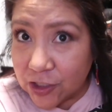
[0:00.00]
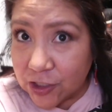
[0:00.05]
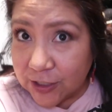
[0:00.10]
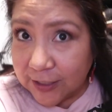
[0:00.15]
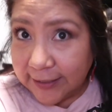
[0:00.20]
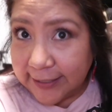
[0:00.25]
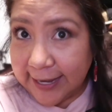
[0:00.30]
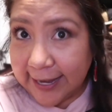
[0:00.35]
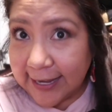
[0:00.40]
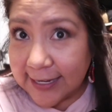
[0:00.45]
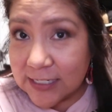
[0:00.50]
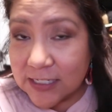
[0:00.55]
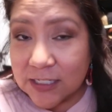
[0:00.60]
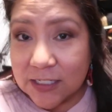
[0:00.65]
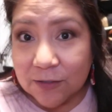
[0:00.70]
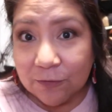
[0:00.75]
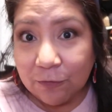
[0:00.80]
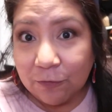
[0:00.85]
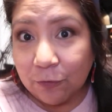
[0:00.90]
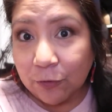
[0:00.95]
should
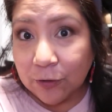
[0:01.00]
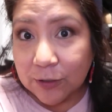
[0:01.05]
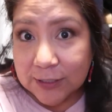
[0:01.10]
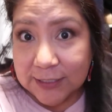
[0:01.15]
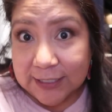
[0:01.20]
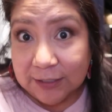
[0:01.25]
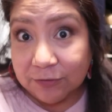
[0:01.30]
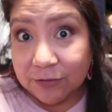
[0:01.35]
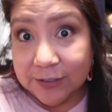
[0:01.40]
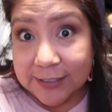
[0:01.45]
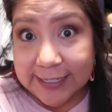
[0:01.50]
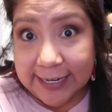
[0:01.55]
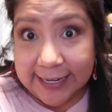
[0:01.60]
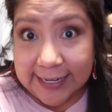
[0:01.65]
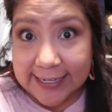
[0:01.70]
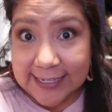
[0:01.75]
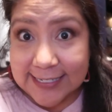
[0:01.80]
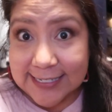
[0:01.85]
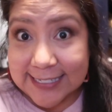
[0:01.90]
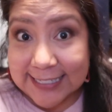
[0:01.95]
last for several
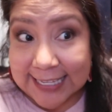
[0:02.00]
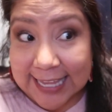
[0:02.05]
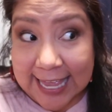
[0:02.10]
days